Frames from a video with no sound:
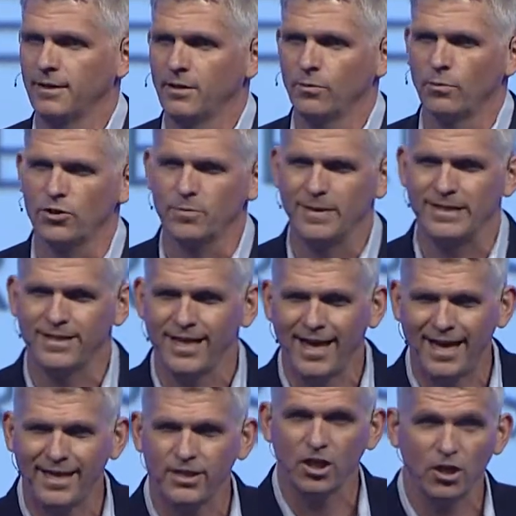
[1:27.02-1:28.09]
which means they
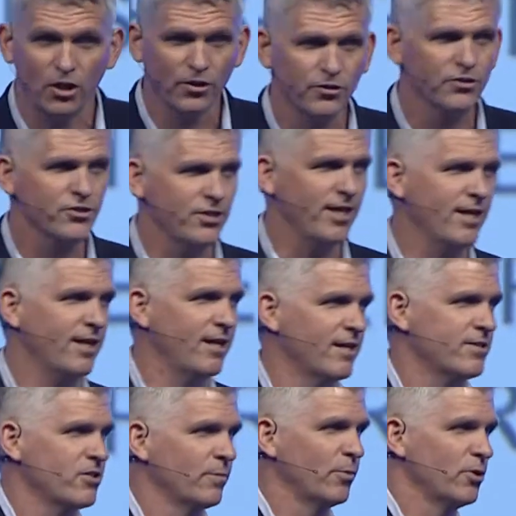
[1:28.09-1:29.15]
had to understand
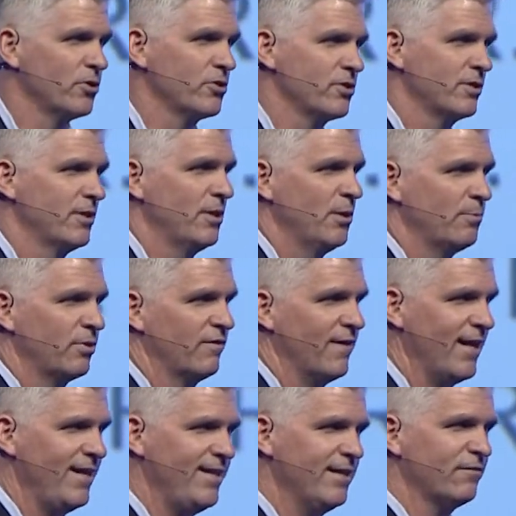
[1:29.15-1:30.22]
customers,
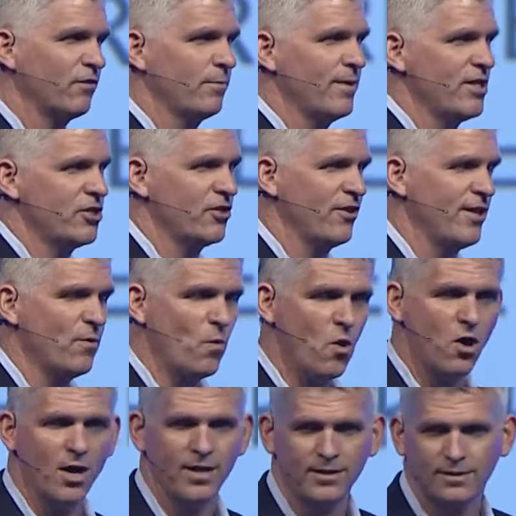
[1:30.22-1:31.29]
provide the information they
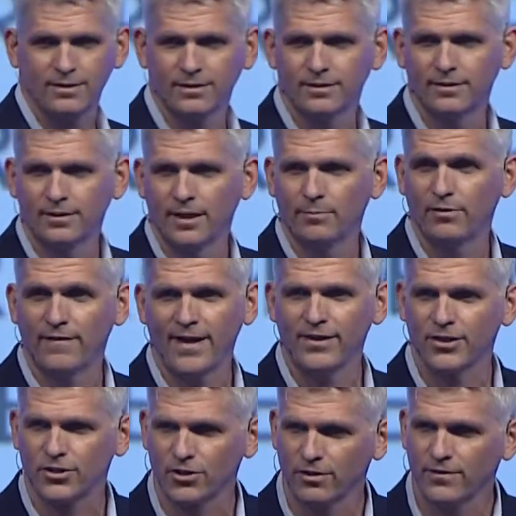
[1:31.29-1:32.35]
want, provide
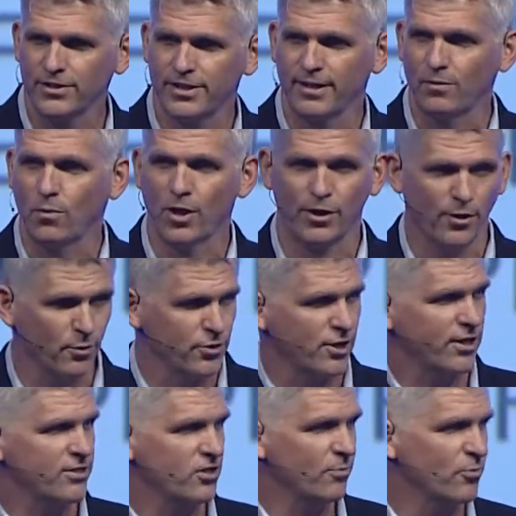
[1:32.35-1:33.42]
the service they want, or those
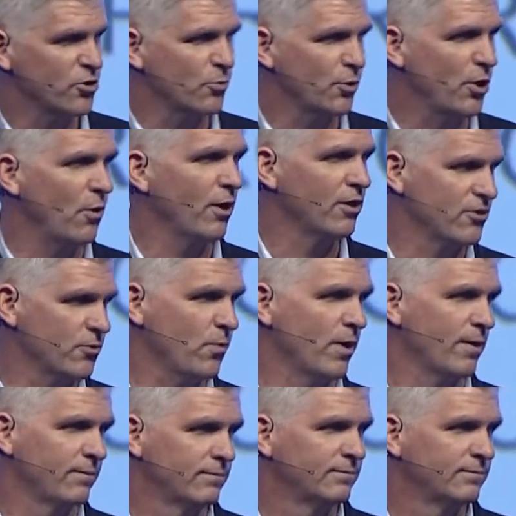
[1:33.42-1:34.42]
customers would go elsewhere.